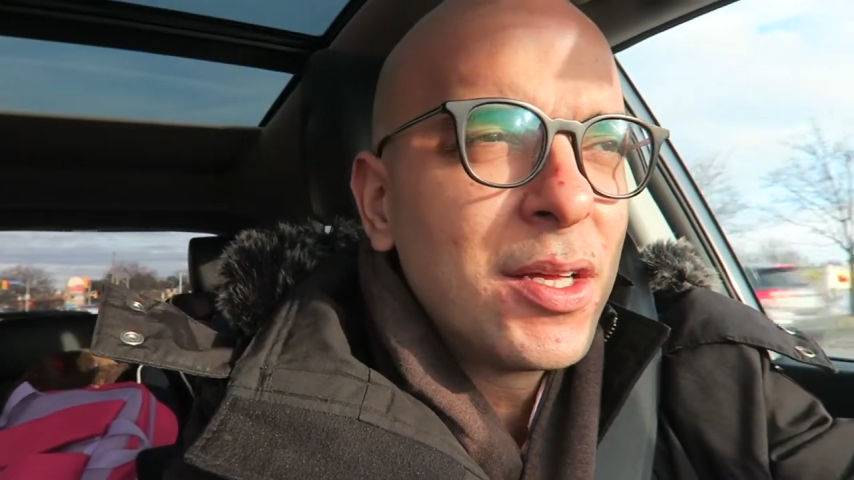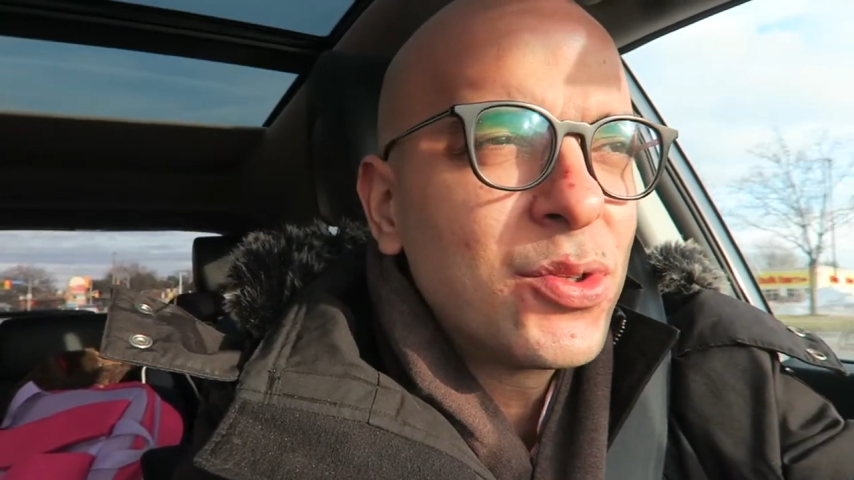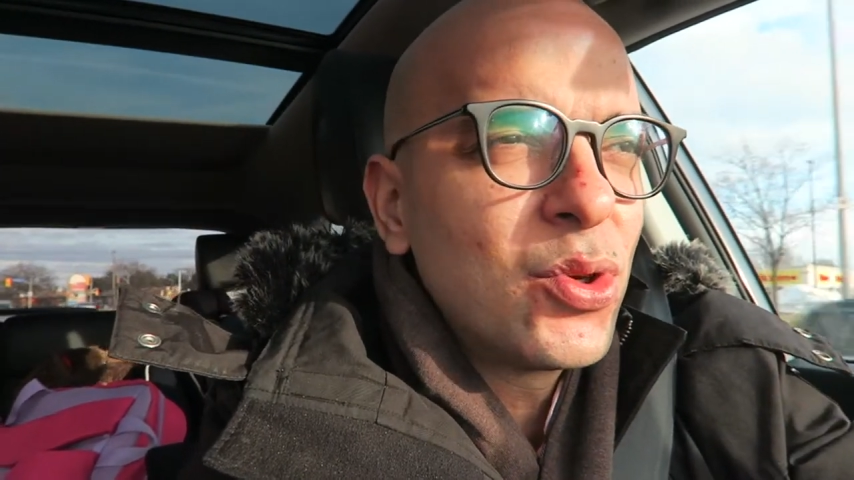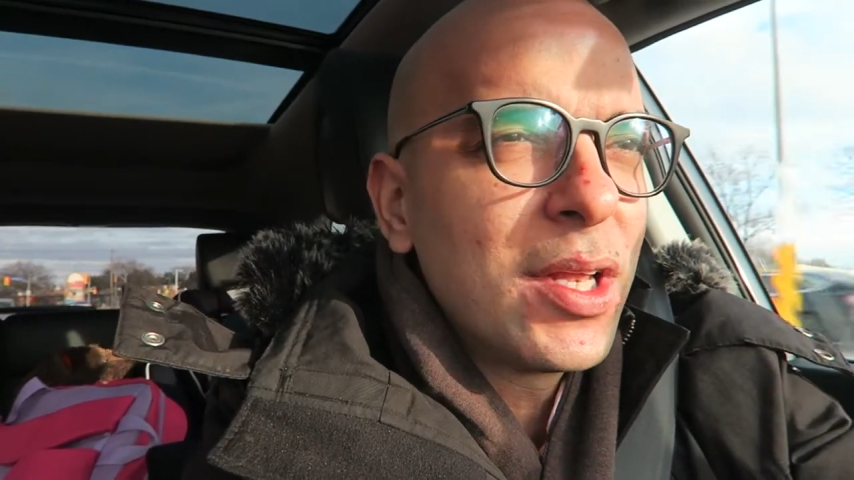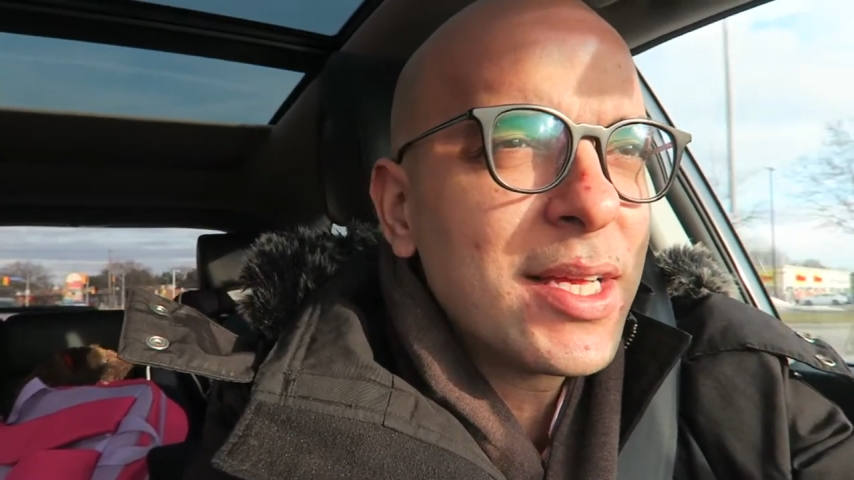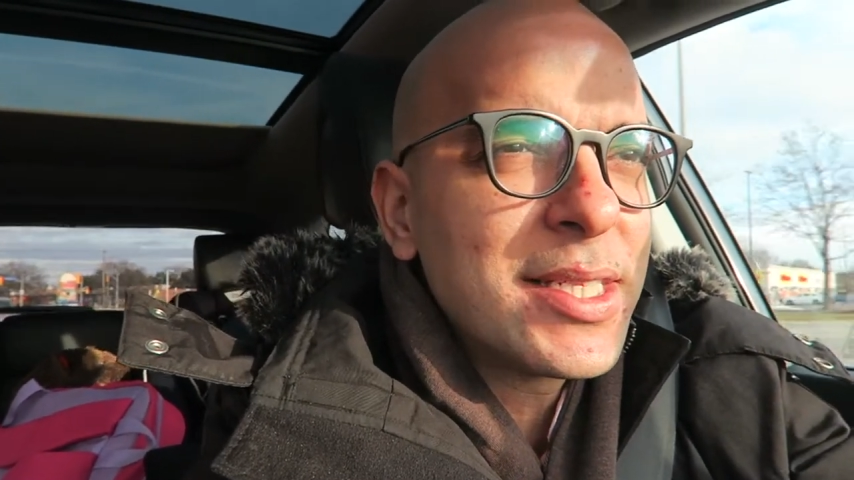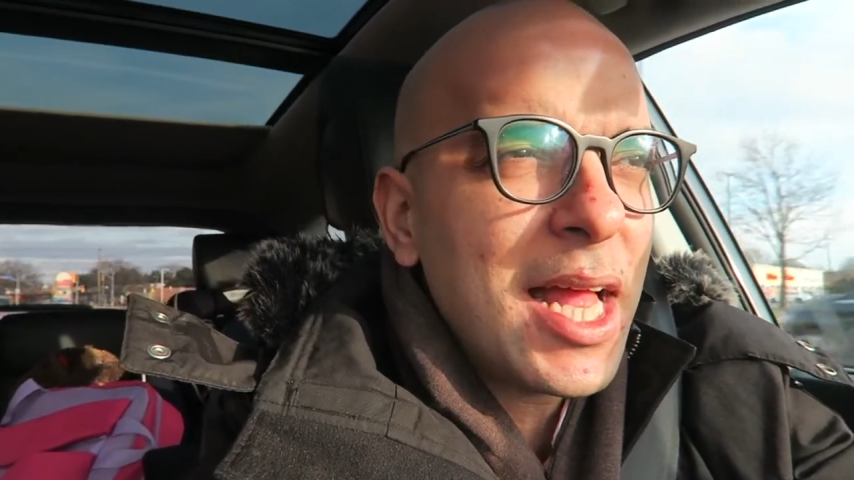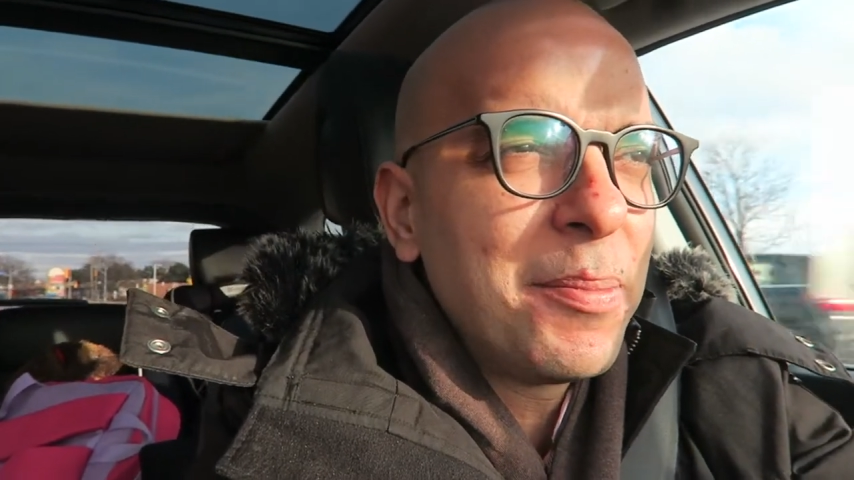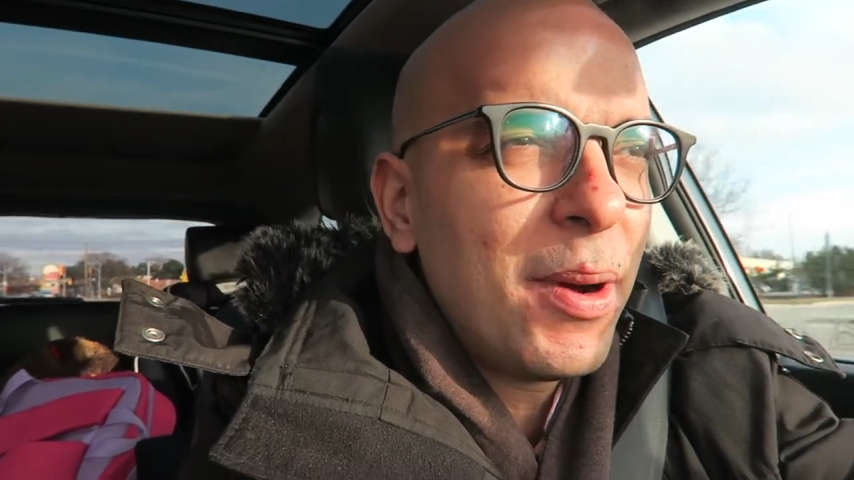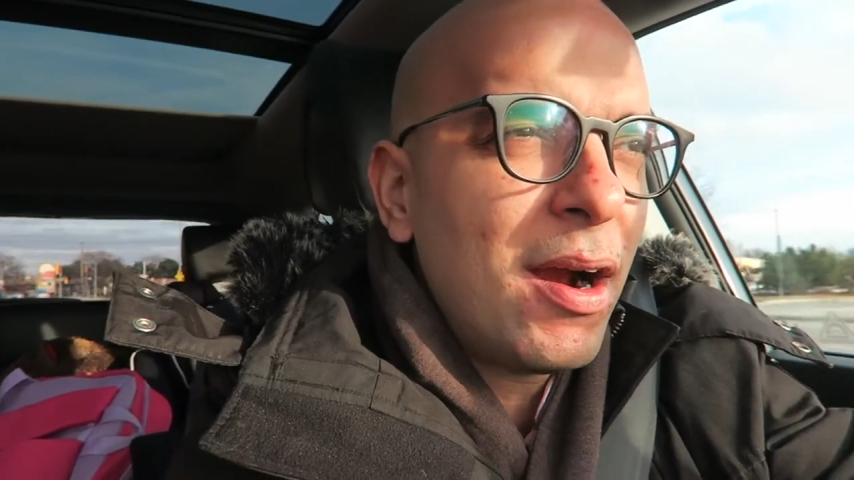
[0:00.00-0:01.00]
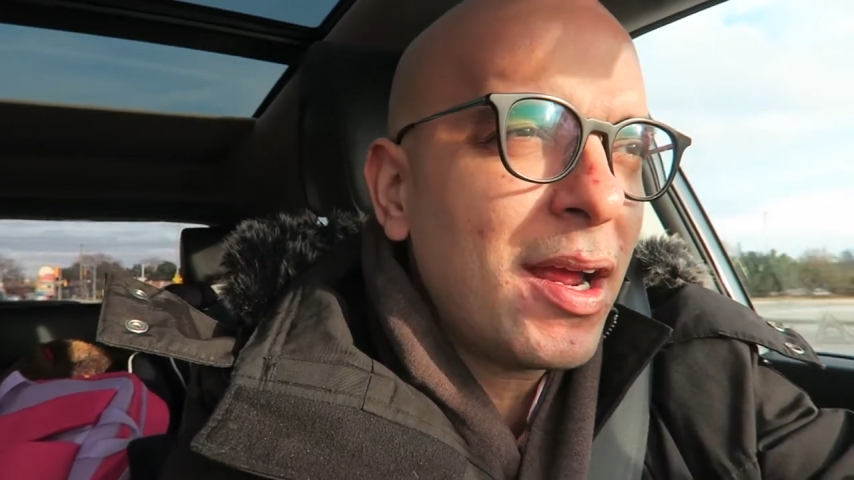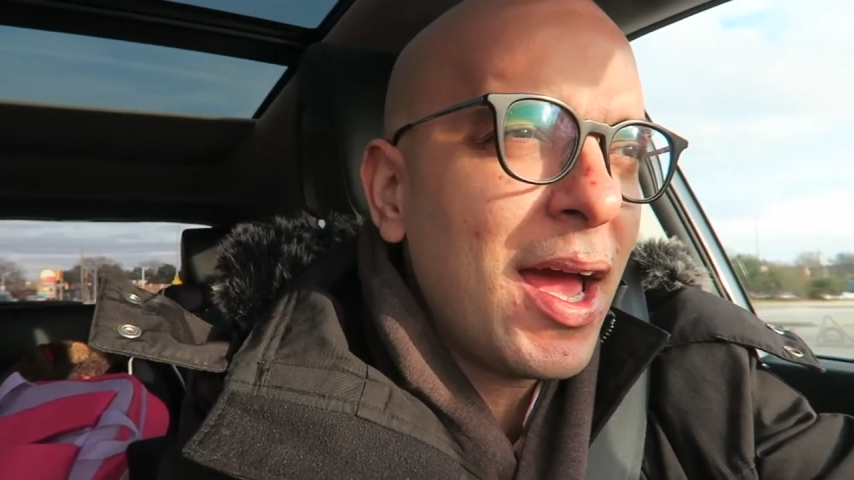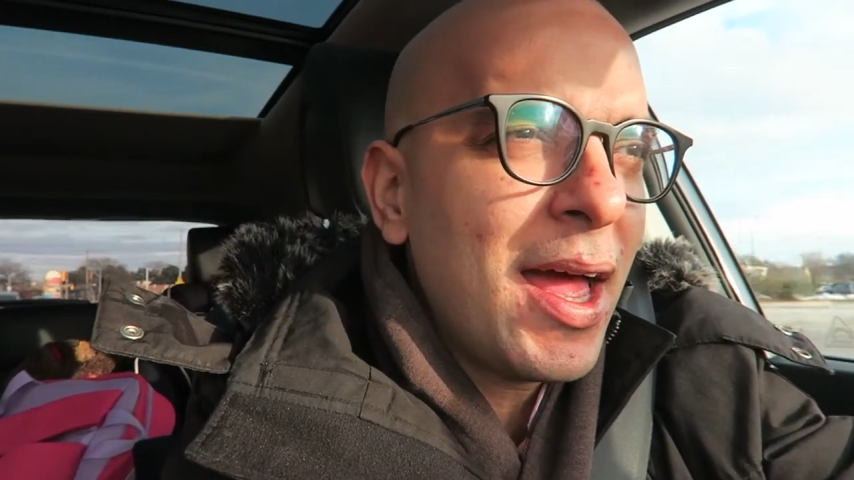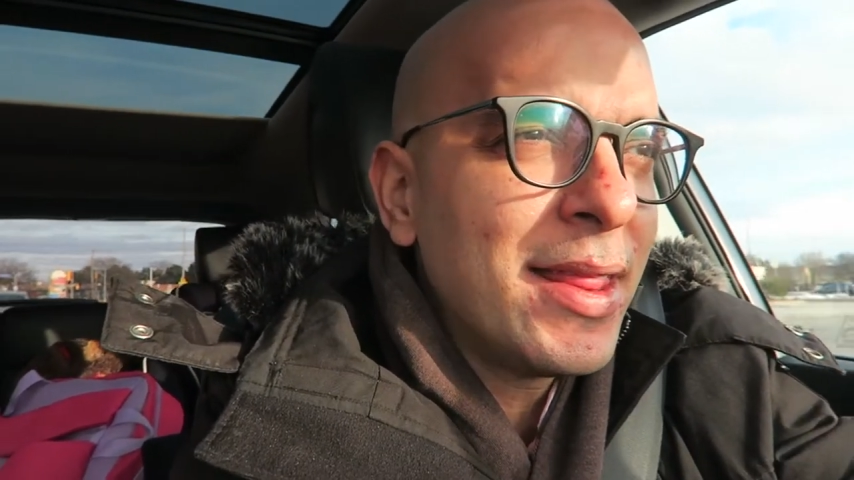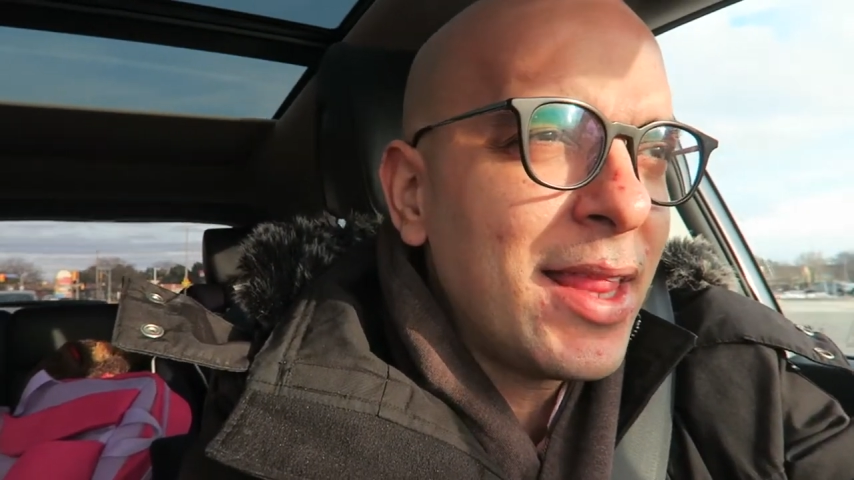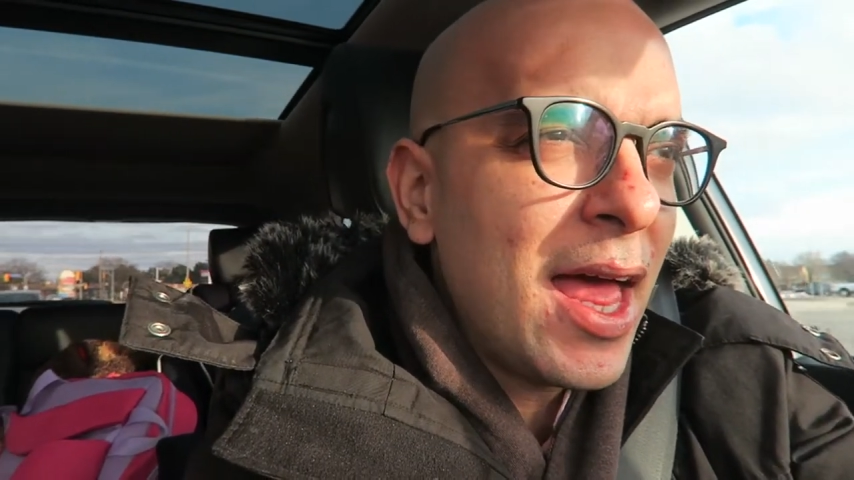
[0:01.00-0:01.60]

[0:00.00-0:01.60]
to LaSalle Park, and